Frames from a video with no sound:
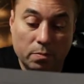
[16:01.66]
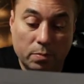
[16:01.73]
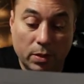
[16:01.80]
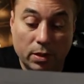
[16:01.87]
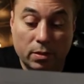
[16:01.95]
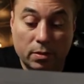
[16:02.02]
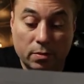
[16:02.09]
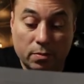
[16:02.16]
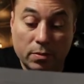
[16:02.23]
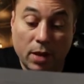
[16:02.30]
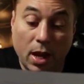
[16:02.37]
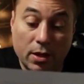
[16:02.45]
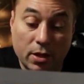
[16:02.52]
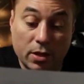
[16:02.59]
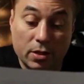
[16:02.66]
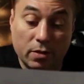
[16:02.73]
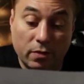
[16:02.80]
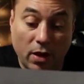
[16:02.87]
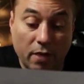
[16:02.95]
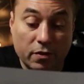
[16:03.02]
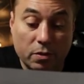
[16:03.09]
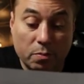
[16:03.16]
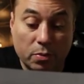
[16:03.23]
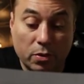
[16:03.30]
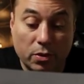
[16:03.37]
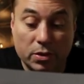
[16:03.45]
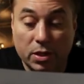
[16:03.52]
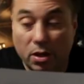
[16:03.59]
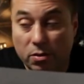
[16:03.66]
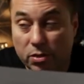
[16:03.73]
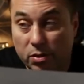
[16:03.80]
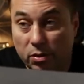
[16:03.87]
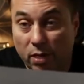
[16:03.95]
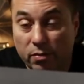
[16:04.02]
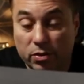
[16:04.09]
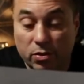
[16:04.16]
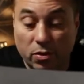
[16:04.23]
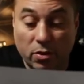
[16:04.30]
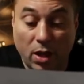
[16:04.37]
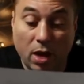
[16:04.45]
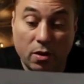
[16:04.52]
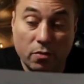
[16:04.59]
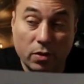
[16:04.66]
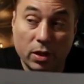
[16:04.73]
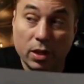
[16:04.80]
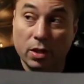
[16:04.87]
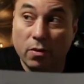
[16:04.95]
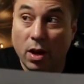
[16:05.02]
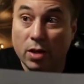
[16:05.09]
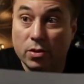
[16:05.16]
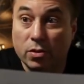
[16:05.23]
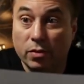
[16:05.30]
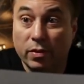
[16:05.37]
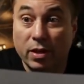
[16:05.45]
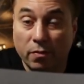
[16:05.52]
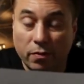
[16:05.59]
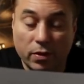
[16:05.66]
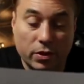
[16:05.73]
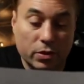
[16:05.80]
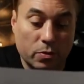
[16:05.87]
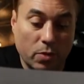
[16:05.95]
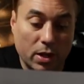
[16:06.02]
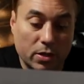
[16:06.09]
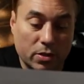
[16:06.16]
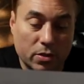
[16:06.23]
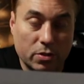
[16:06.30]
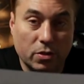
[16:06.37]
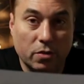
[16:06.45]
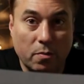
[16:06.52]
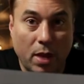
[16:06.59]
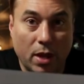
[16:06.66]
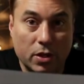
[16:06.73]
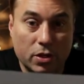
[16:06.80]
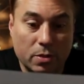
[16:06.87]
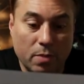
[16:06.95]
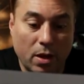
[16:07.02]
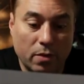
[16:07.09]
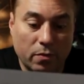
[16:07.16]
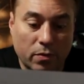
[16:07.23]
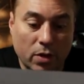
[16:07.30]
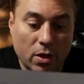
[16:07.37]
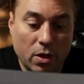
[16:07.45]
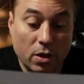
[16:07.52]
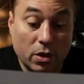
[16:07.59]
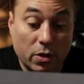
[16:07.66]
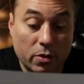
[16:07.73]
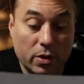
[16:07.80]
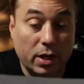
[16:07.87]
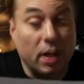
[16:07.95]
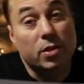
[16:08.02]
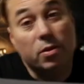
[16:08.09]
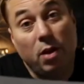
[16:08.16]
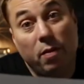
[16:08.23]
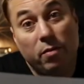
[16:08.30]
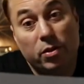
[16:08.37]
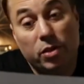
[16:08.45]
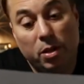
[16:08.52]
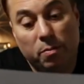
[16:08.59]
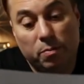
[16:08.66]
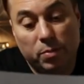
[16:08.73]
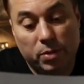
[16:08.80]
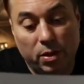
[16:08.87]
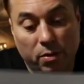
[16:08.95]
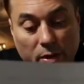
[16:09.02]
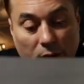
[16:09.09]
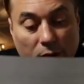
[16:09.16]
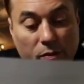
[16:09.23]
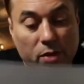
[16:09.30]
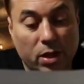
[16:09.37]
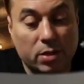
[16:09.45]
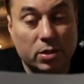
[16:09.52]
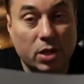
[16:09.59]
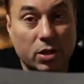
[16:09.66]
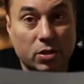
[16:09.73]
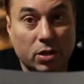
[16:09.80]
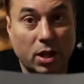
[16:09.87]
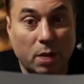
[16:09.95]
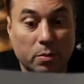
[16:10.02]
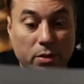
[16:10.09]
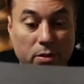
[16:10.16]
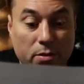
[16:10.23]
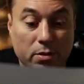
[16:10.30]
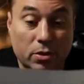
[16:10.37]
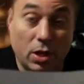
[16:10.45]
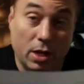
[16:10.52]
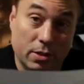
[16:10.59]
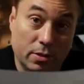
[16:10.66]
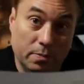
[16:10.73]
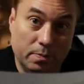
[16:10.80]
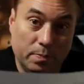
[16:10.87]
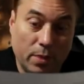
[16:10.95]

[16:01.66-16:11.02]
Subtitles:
But the ideas of life support, CO2 levels, and all that are really great sort of in-fiction ways to sort of manage the amount of crew and guests you have on a ship. So thank you for that suggestion, Captain Jackson.